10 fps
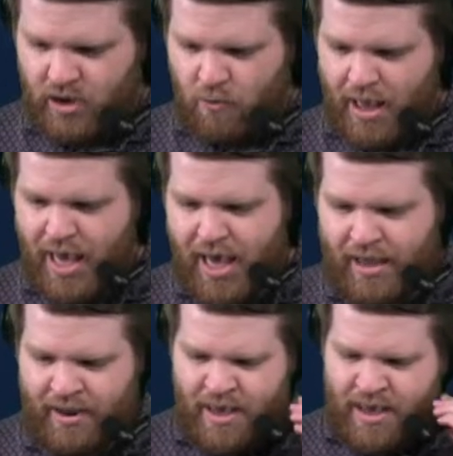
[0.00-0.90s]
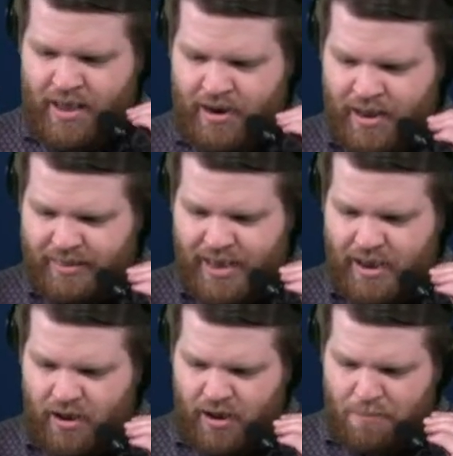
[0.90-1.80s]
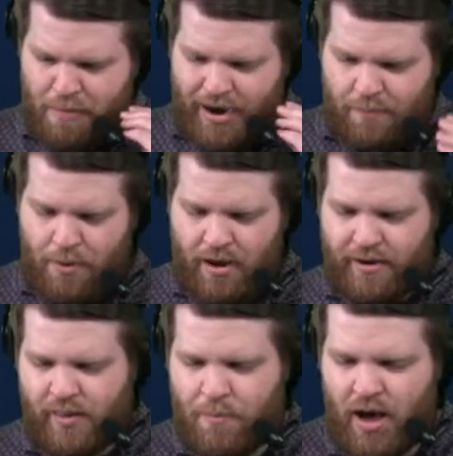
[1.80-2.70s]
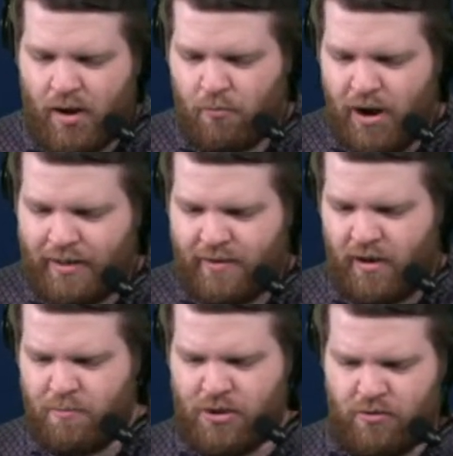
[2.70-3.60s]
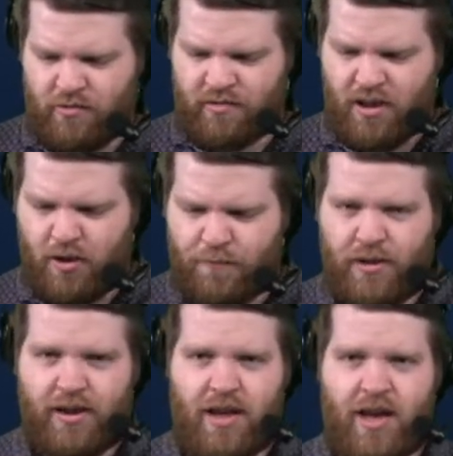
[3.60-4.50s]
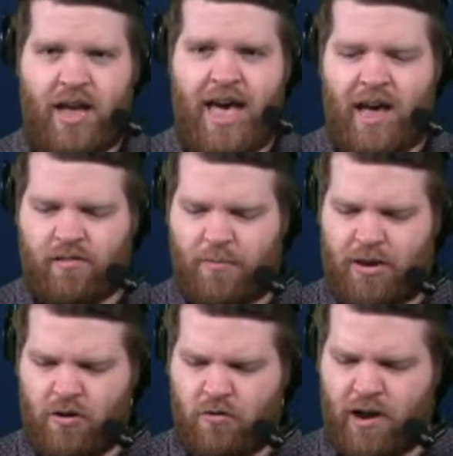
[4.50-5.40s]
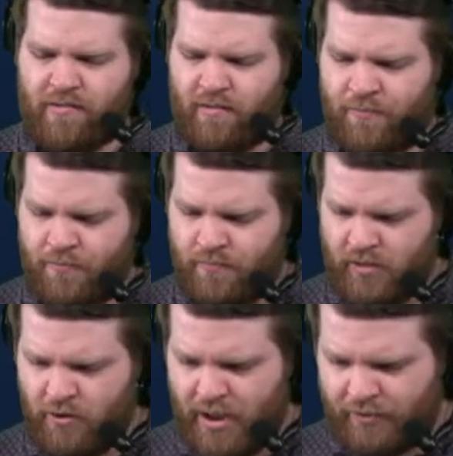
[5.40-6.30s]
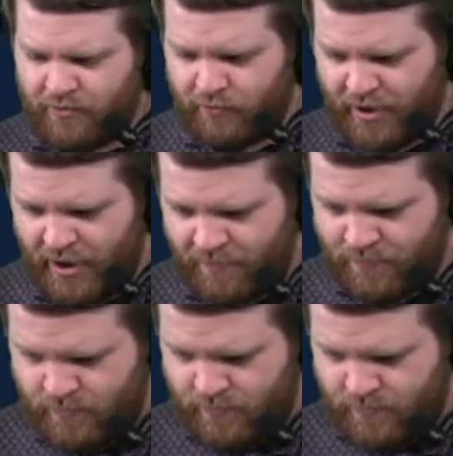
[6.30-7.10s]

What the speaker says: Go ahead and hit that mic button in the bottom right to unmute yourself and ask me your question. Go ahead, 2K.